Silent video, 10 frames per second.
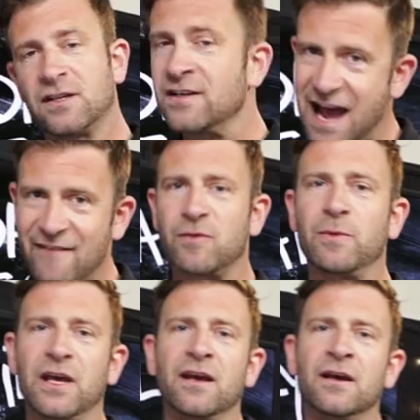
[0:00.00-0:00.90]
Doesn't have to
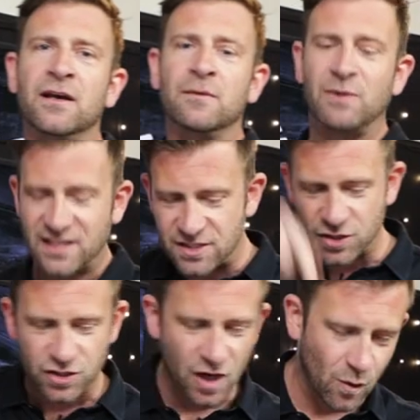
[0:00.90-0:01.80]
be, but this is
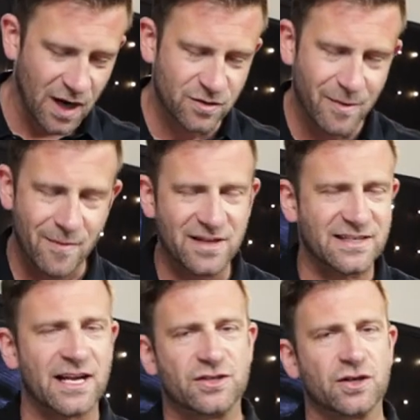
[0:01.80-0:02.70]
the show where I do my
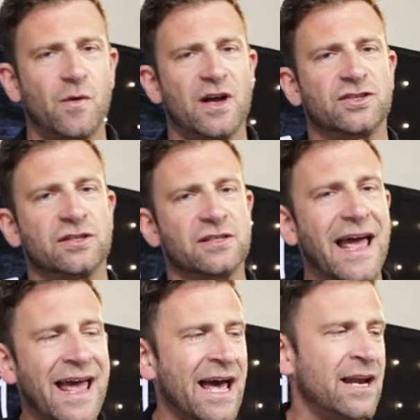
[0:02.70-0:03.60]
best to answer your questions,
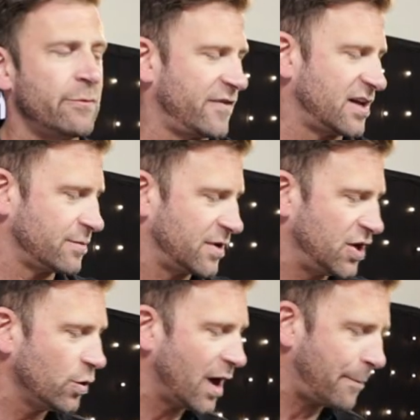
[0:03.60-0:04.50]
and we've got some
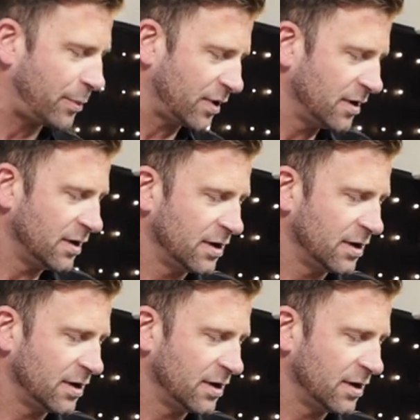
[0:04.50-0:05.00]
queued up.